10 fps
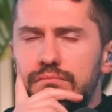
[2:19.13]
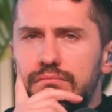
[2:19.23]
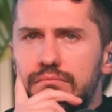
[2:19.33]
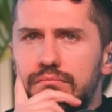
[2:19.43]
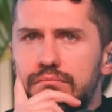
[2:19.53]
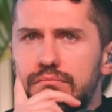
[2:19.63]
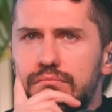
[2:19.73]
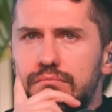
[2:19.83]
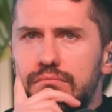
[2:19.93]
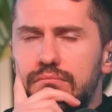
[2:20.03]

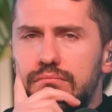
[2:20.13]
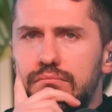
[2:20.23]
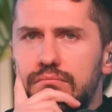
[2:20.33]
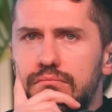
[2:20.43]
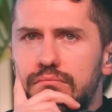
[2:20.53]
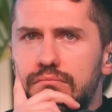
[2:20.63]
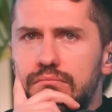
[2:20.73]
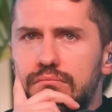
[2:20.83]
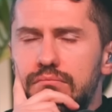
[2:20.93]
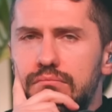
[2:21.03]

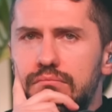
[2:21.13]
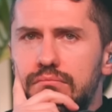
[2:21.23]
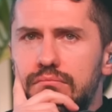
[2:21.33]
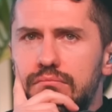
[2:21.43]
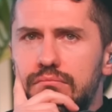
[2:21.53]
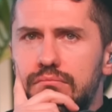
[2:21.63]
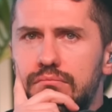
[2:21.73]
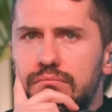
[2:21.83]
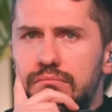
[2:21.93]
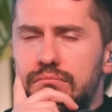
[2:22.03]

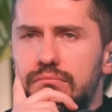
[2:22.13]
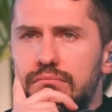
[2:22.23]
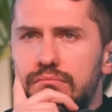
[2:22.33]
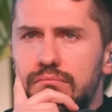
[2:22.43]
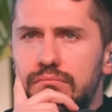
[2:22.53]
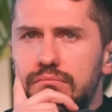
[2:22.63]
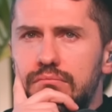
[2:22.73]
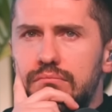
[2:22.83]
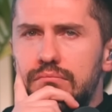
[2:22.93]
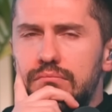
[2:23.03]

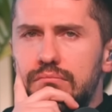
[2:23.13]
The person shown says nothing.